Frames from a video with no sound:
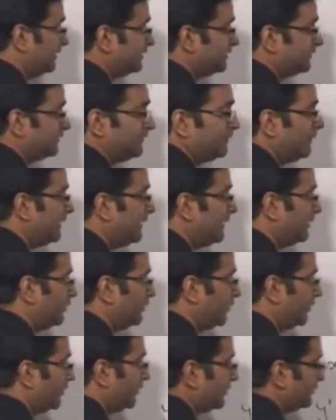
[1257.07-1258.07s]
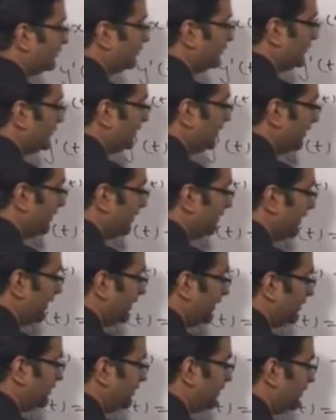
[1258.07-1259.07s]
t is shifted by t naught. T
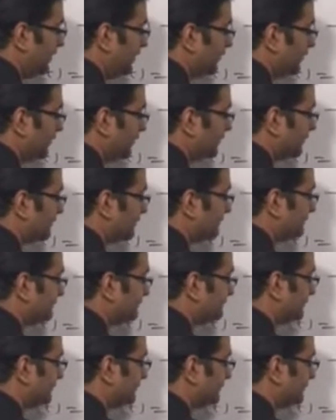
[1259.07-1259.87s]
minus t naught.